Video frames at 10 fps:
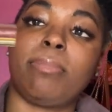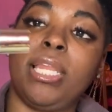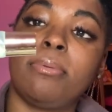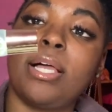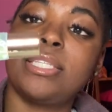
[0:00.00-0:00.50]
My
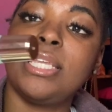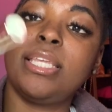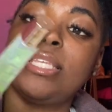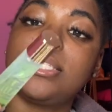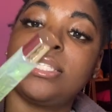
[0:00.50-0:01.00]
lip gloss
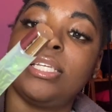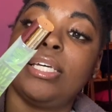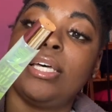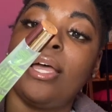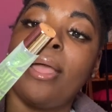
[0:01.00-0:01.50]
is
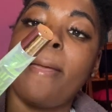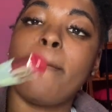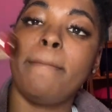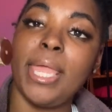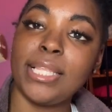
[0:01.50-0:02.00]
the
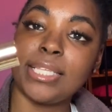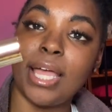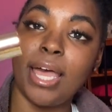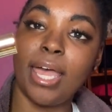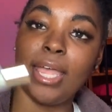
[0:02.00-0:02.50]
mint
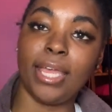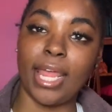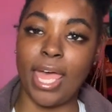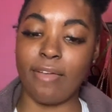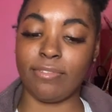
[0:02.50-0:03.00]
kind and
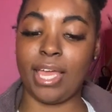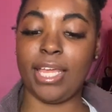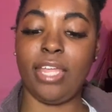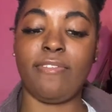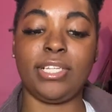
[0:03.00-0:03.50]
I have
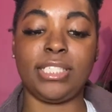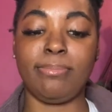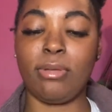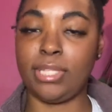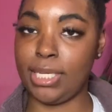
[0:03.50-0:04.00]
not even
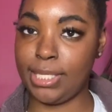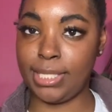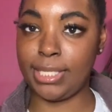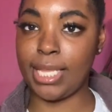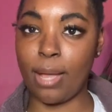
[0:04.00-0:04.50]
smelled it.